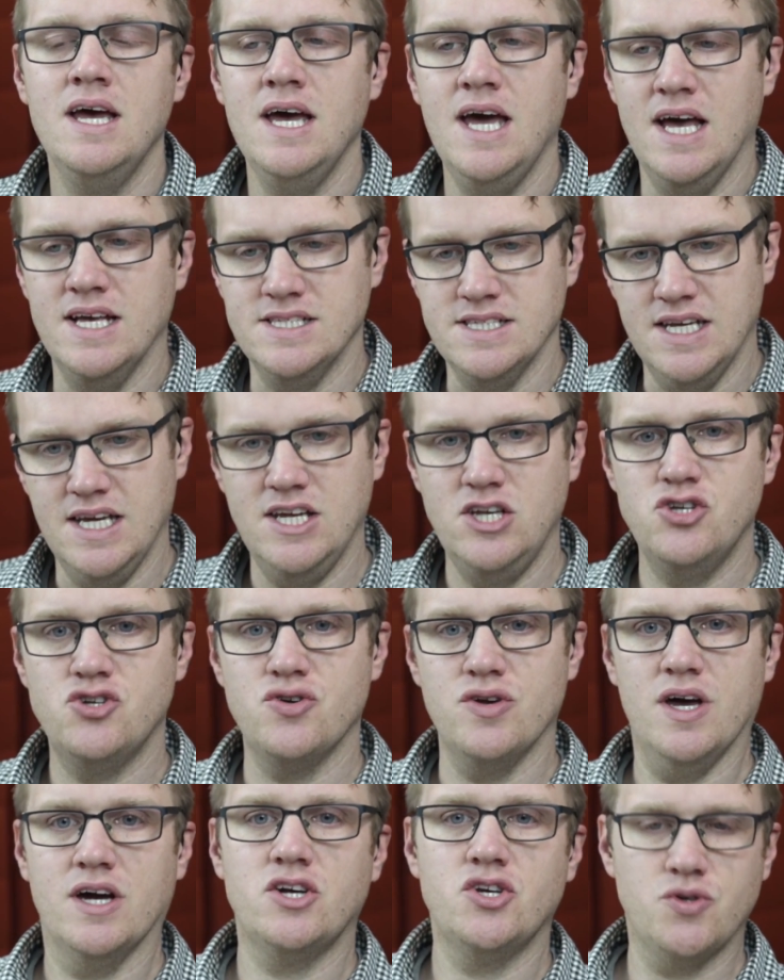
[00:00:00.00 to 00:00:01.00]
as an
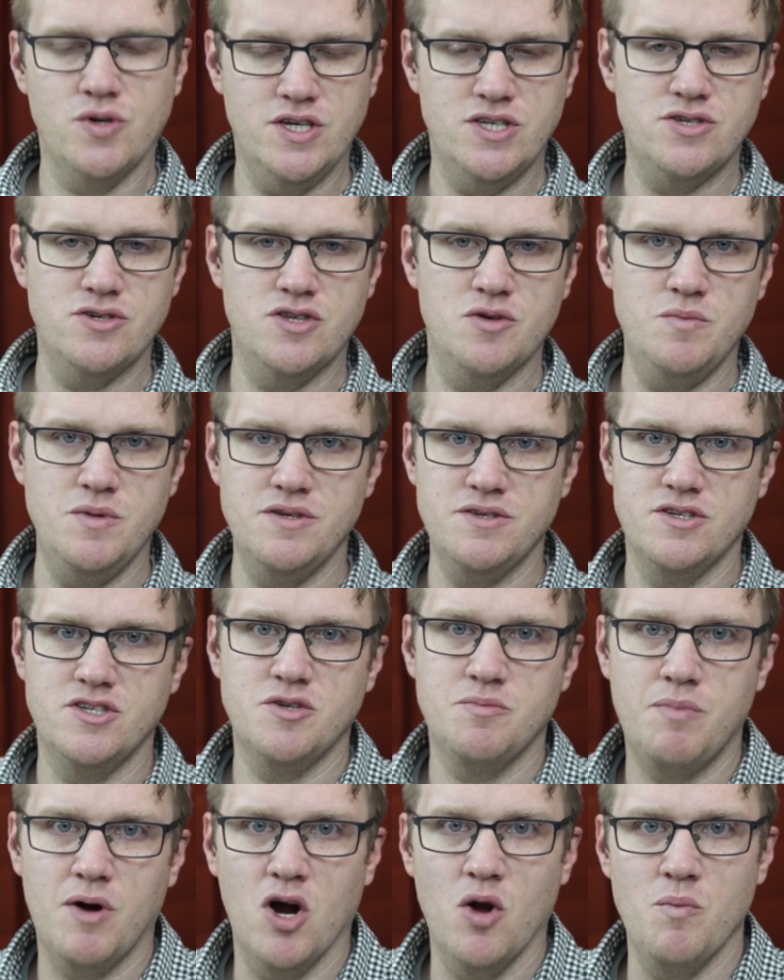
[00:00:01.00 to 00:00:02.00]
introductory to the music
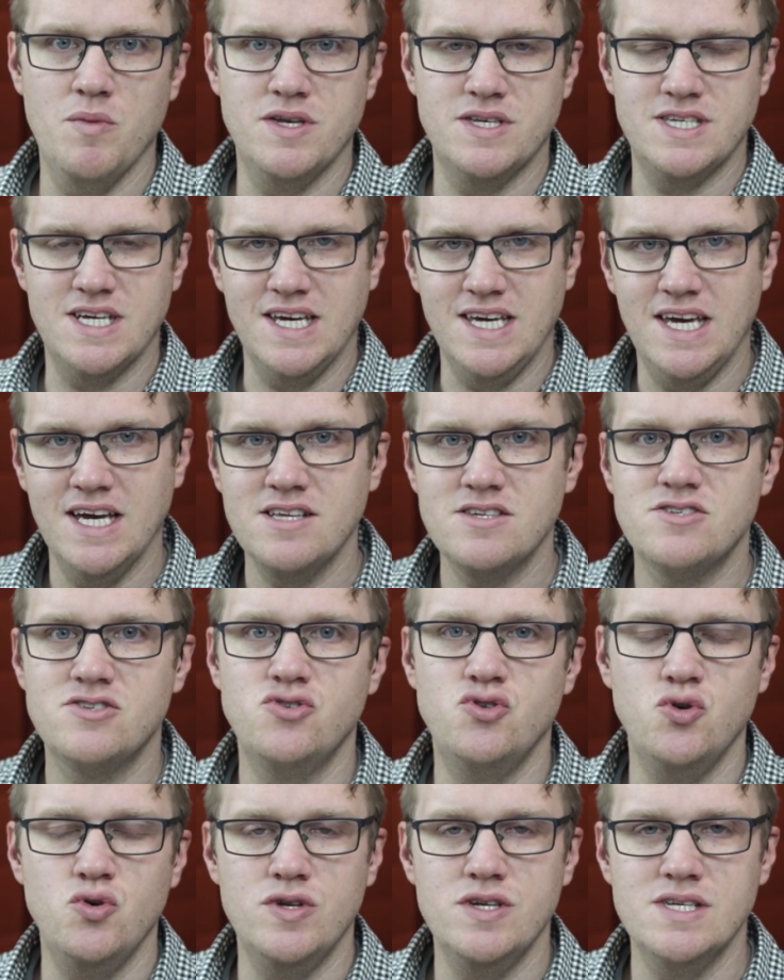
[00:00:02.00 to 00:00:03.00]
department to get
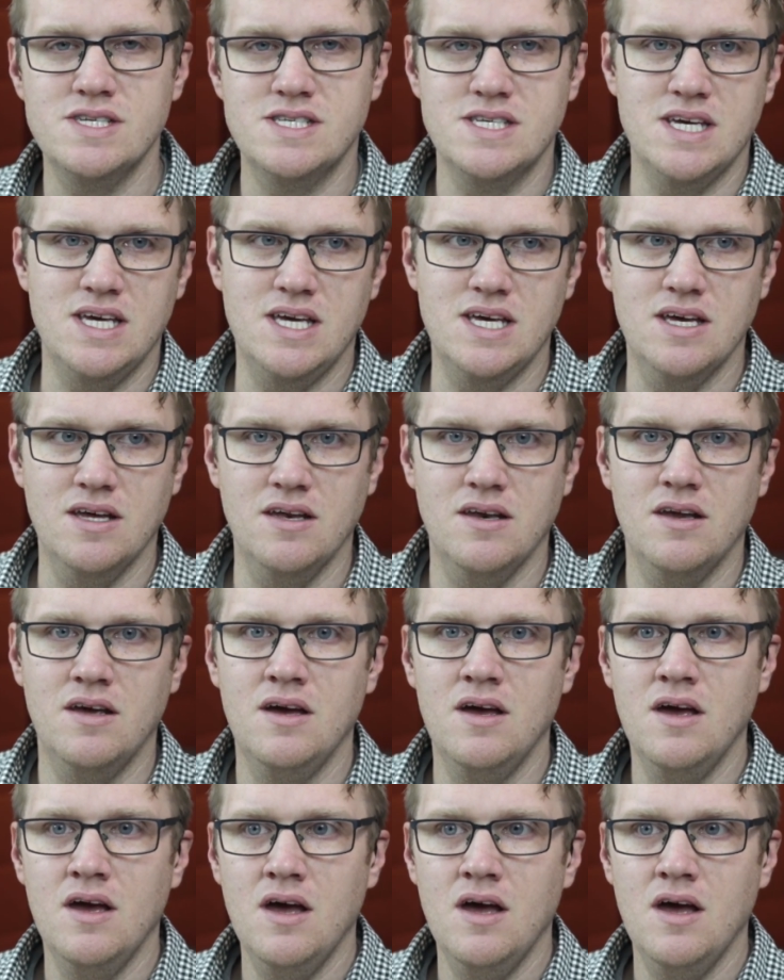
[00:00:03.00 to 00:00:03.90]
students in.